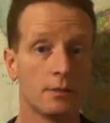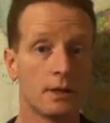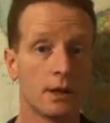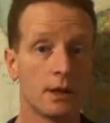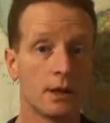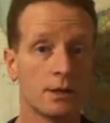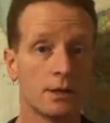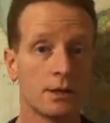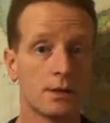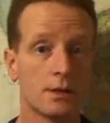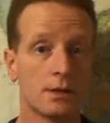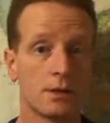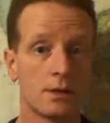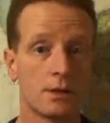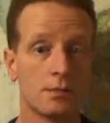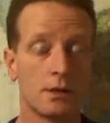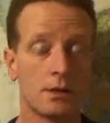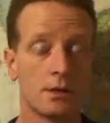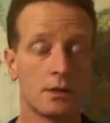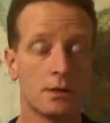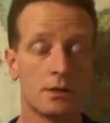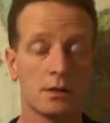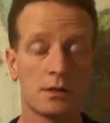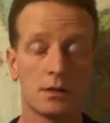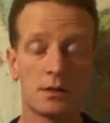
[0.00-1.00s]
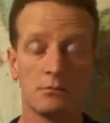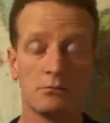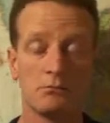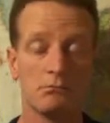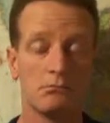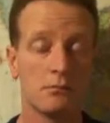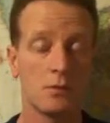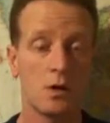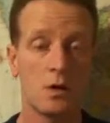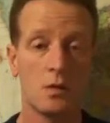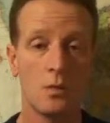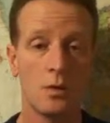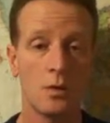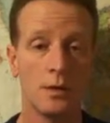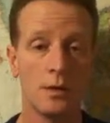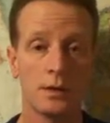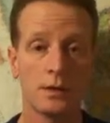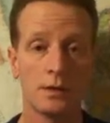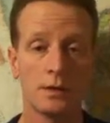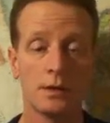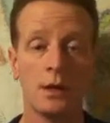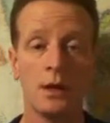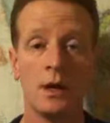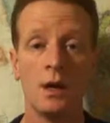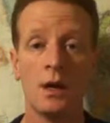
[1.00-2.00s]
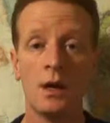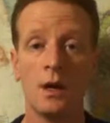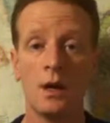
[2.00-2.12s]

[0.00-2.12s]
relations experience, no worries.